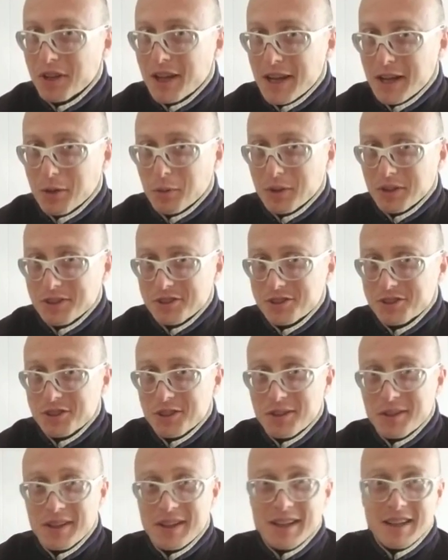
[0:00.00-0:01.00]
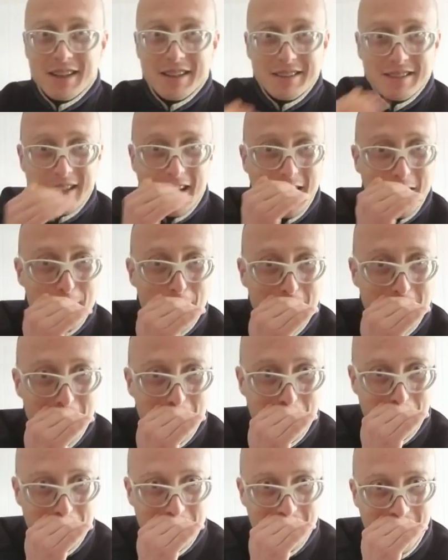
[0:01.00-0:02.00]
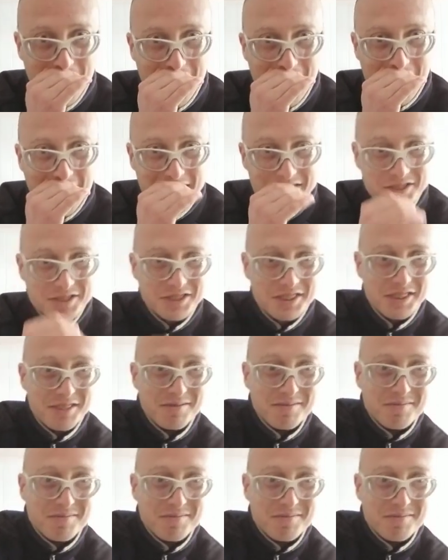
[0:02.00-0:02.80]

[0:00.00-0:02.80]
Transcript: language. Take my other class!